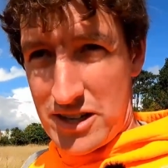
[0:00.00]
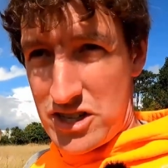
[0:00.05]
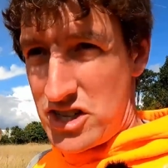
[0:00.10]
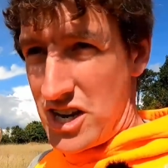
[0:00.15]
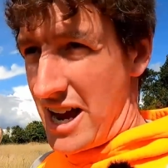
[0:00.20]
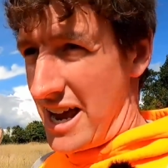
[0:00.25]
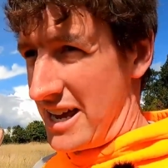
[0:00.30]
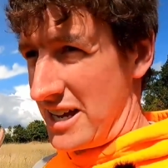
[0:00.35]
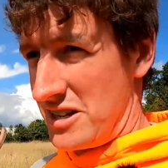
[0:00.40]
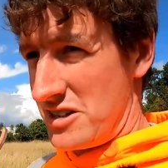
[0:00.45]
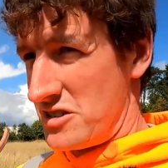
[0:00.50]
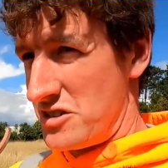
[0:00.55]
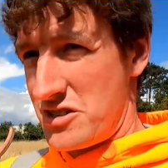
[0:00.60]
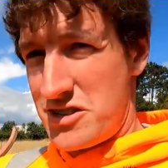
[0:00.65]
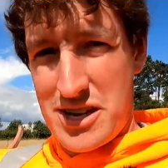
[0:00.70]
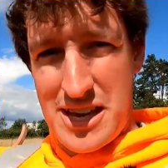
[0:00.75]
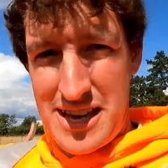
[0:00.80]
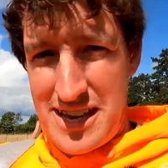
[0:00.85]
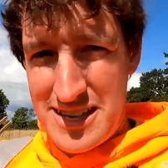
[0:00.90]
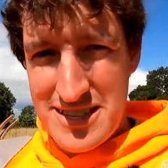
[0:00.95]

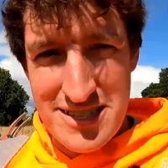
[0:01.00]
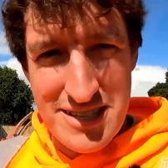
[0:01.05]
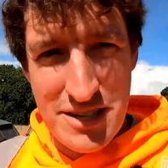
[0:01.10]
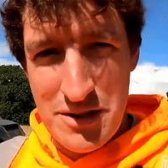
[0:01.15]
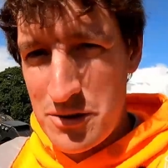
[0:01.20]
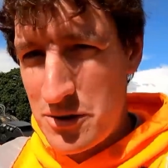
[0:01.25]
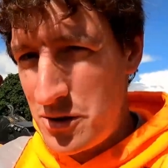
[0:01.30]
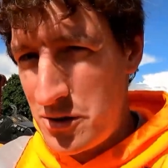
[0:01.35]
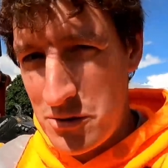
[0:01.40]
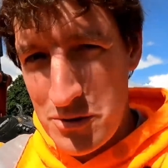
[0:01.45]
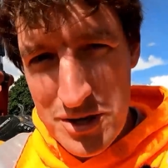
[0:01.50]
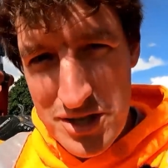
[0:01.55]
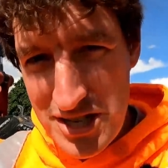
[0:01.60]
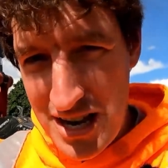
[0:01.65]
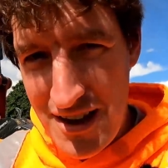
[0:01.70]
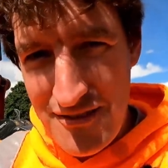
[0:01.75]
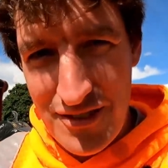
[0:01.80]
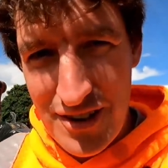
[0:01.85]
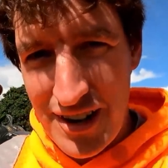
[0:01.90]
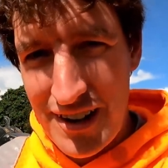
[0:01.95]
change, EC oil,
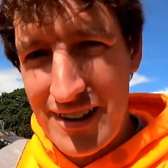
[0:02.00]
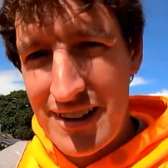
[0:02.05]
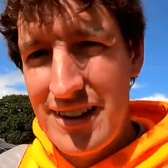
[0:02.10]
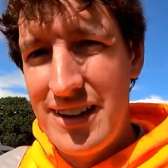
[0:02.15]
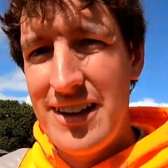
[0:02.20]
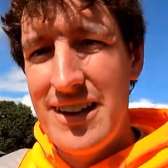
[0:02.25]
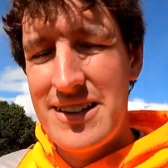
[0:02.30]
whichever